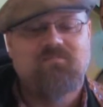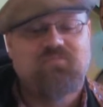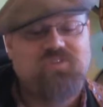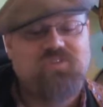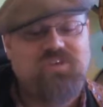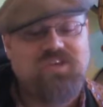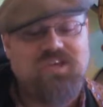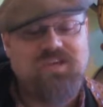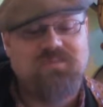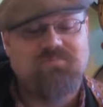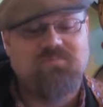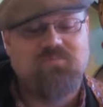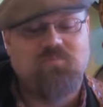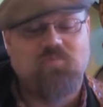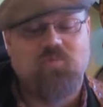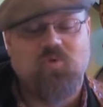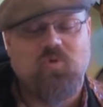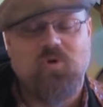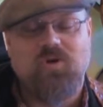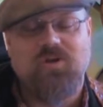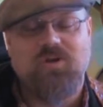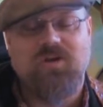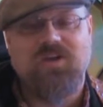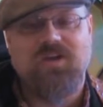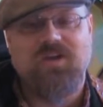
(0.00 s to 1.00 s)
keep
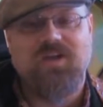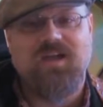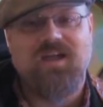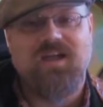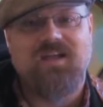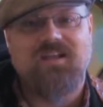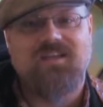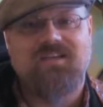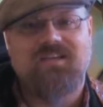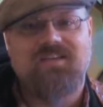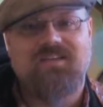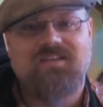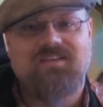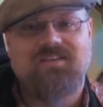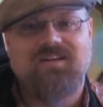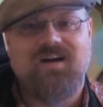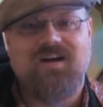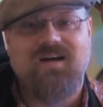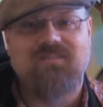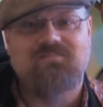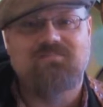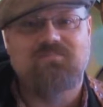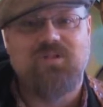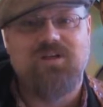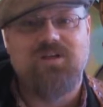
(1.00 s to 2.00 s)
working at it, and God